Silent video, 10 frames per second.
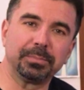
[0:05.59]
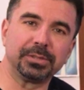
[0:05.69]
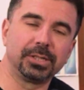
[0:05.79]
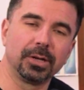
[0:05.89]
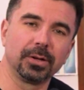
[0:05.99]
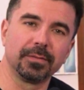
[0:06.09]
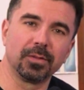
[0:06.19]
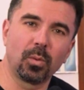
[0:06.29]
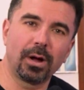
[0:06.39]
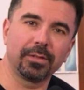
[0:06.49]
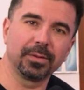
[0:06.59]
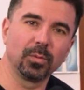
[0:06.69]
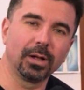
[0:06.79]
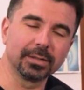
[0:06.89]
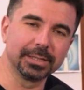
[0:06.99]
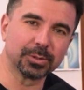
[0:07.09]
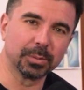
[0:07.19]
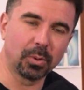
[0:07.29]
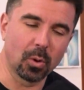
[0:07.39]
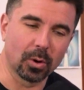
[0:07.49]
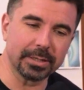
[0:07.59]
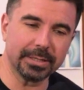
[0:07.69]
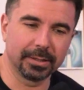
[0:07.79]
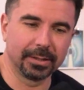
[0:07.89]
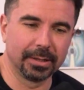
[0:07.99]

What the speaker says: episode of the Wealth and Wellness Report.